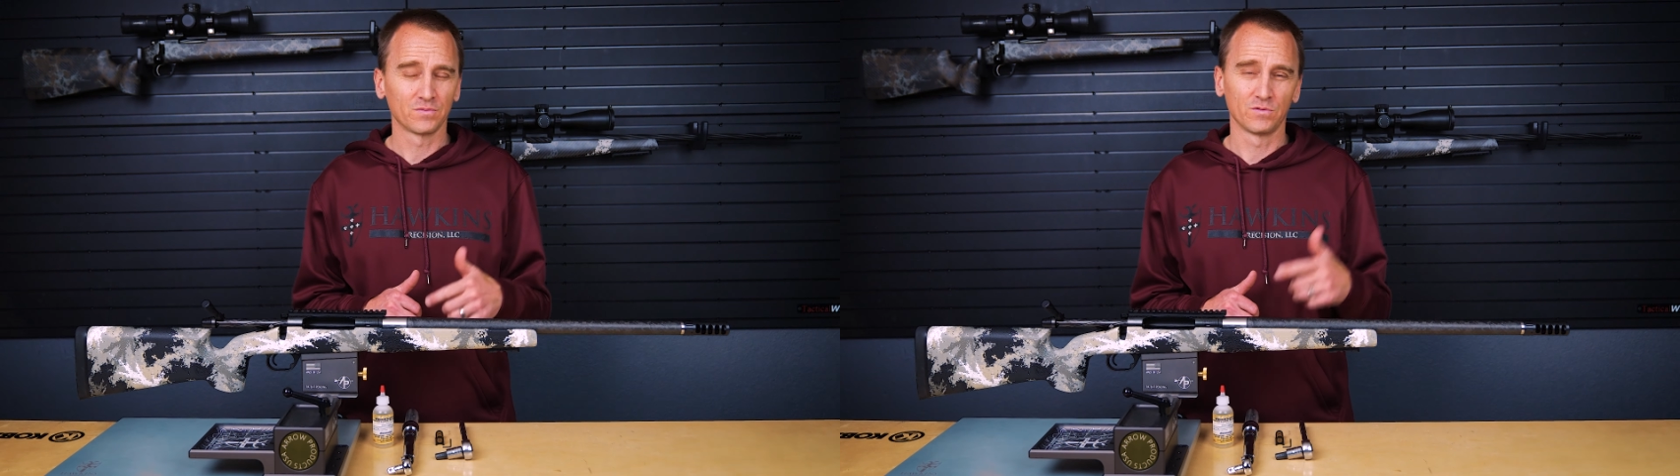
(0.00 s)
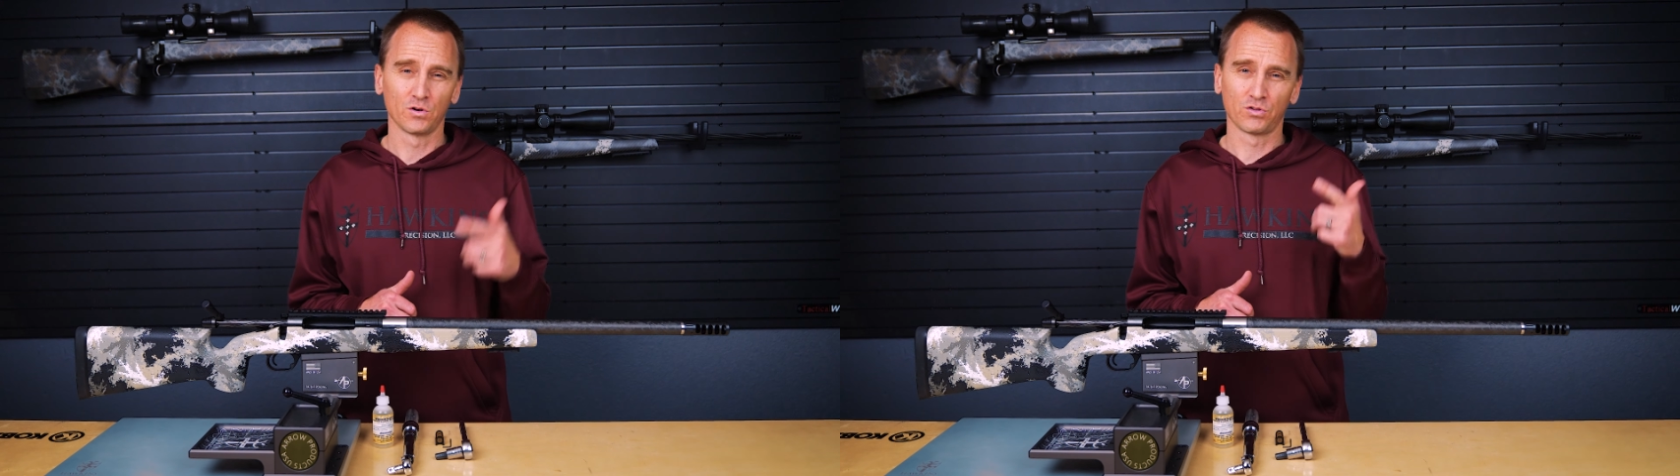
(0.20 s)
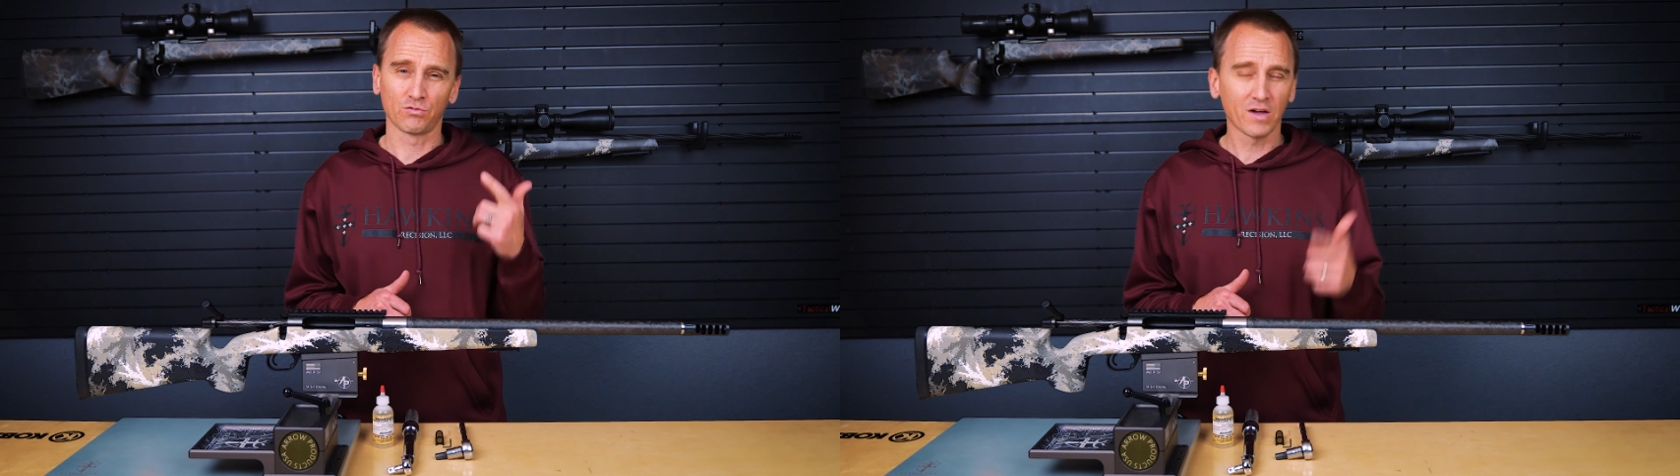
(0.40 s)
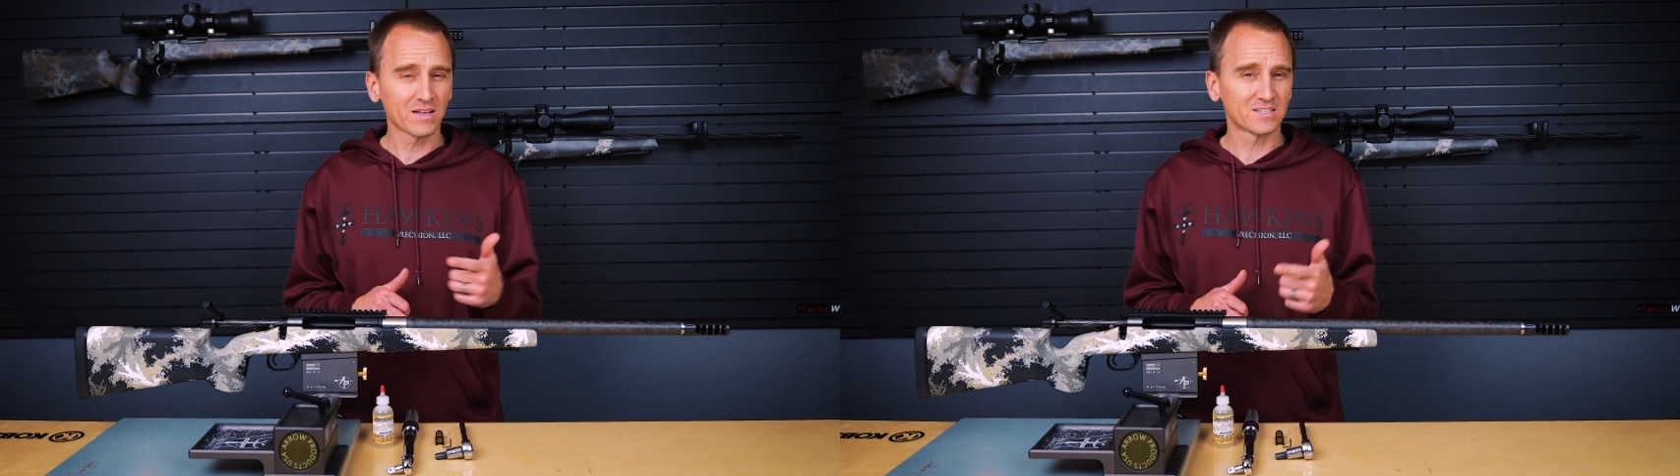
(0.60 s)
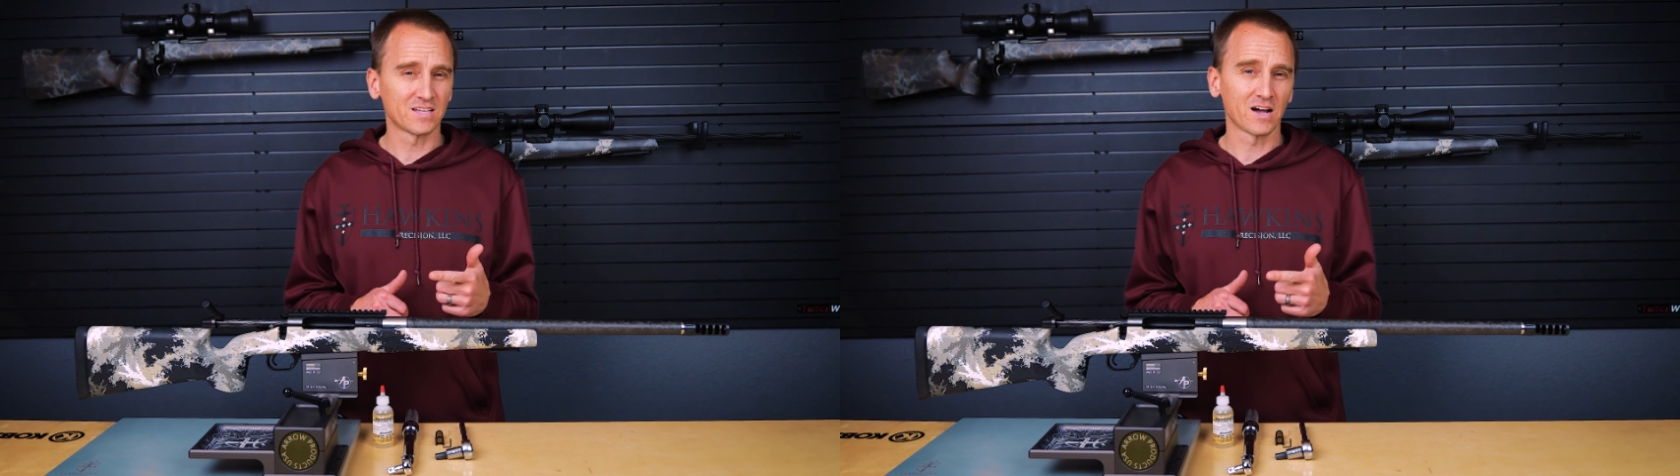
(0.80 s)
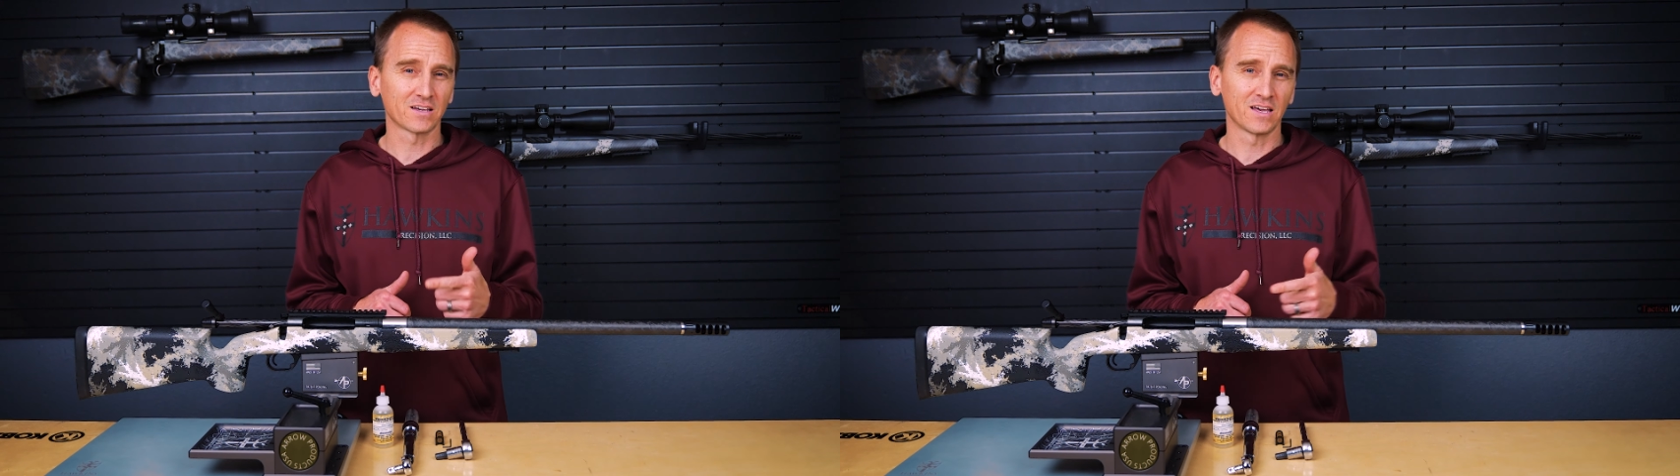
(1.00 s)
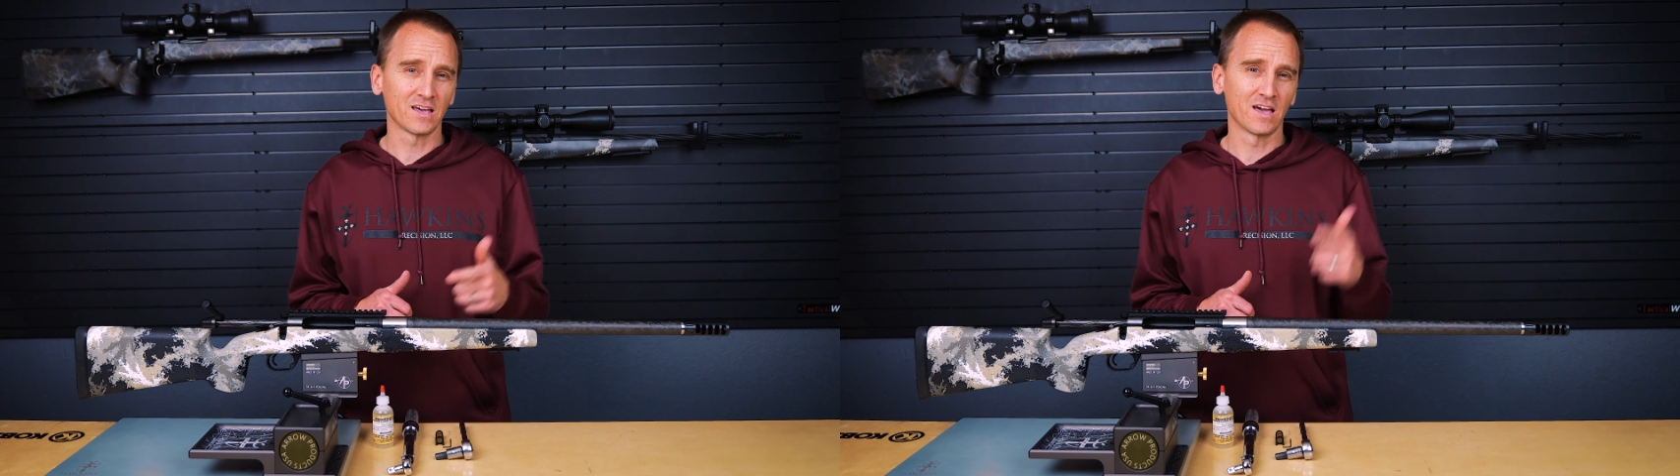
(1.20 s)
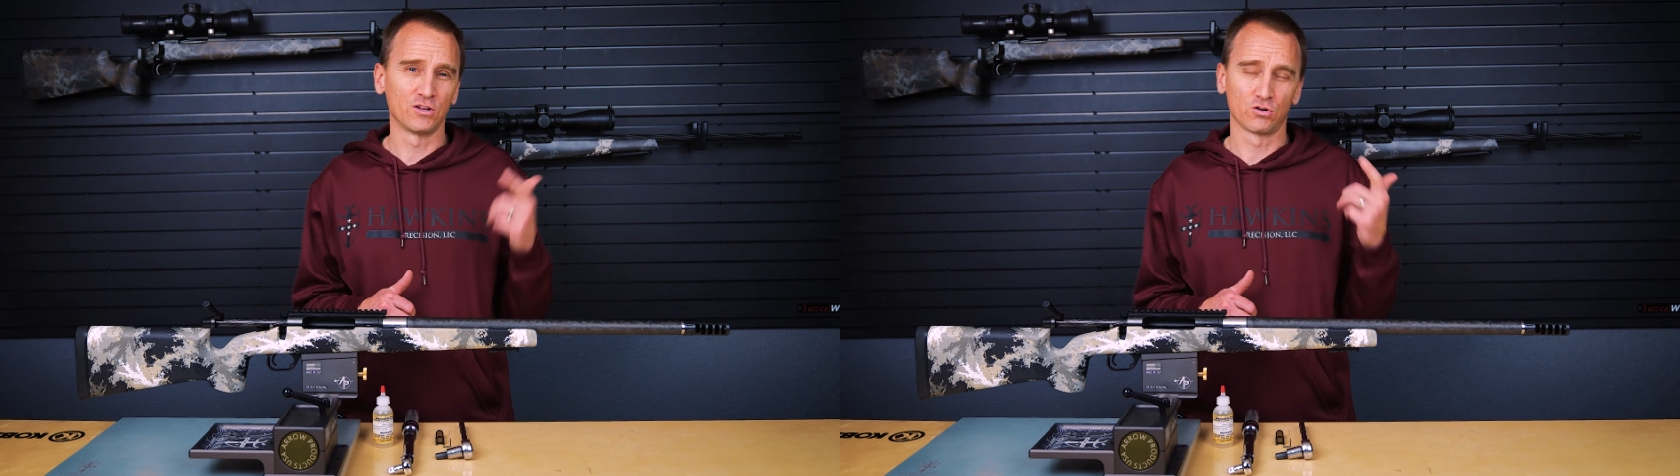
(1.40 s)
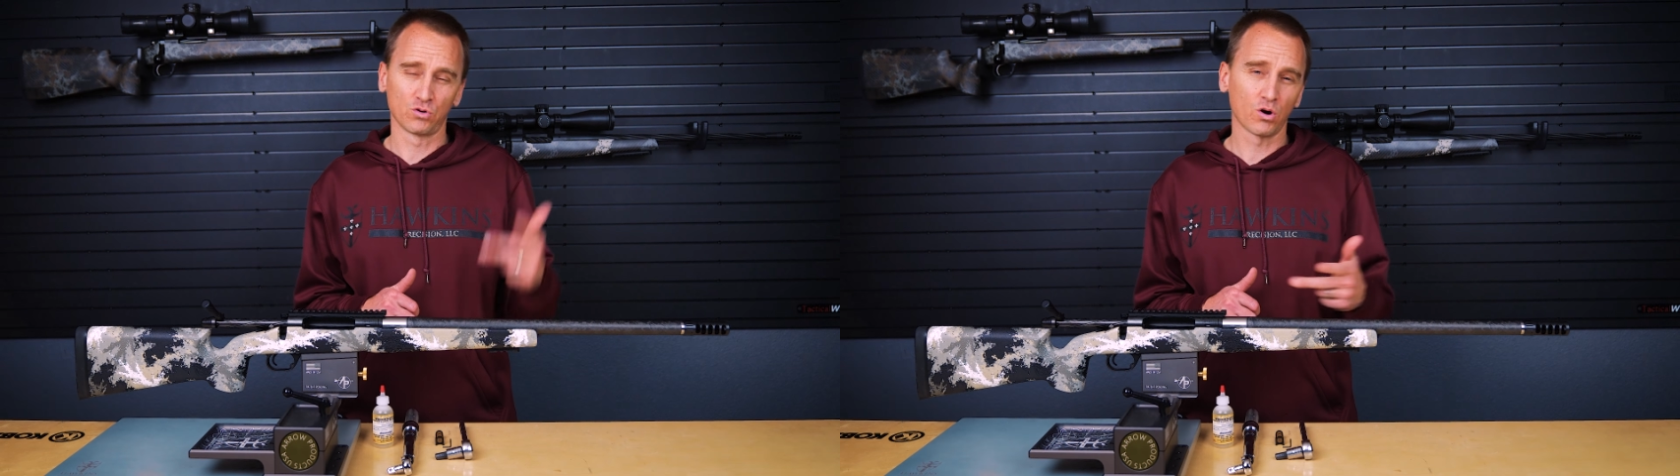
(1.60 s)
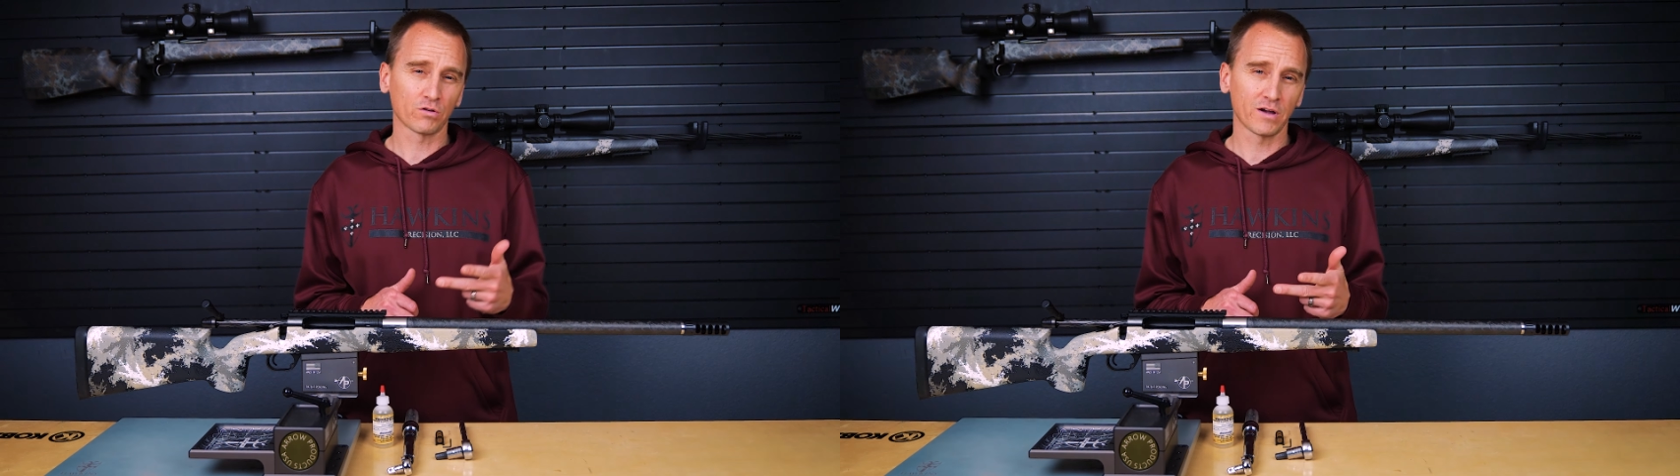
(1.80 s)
your 3/8 socket, and your torque